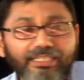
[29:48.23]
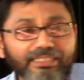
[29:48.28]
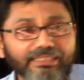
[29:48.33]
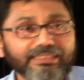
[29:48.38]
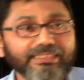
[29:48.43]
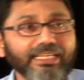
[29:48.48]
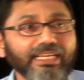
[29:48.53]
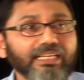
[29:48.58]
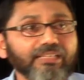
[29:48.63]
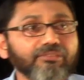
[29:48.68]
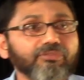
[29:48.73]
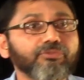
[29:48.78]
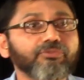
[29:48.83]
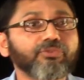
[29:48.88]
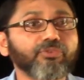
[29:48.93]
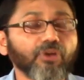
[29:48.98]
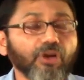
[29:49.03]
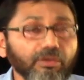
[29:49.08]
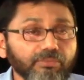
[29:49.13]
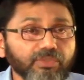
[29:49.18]
We
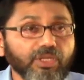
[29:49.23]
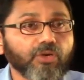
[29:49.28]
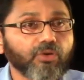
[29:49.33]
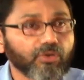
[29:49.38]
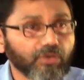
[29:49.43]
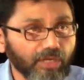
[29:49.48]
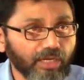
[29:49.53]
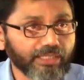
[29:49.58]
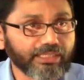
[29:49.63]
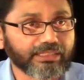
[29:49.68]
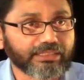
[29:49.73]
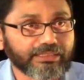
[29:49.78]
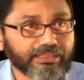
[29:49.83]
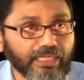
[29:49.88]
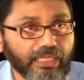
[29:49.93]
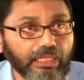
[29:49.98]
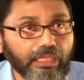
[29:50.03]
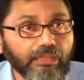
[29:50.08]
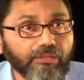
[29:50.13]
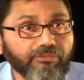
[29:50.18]
understand from the
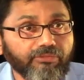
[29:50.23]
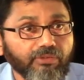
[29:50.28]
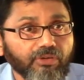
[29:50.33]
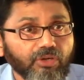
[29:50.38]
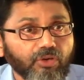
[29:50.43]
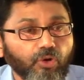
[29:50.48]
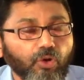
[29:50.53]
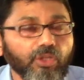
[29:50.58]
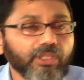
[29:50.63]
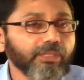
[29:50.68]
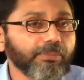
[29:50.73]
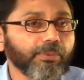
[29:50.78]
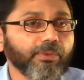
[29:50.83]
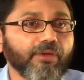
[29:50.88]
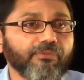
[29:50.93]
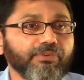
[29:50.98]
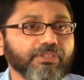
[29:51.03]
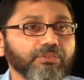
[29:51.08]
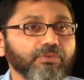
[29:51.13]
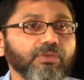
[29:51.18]
Quran itself,
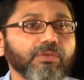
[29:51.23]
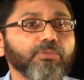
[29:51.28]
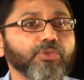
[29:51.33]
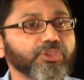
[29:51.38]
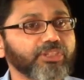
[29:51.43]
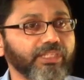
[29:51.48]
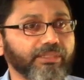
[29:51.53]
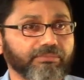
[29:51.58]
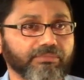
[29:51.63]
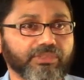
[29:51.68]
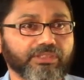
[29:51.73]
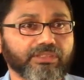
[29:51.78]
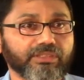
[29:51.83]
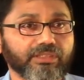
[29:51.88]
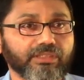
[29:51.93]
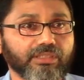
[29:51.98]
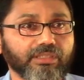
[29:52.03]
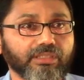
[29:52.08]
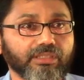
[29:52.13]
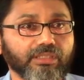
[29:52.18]
all the prophets were
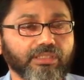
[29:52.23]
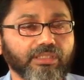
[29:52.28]
Muslims.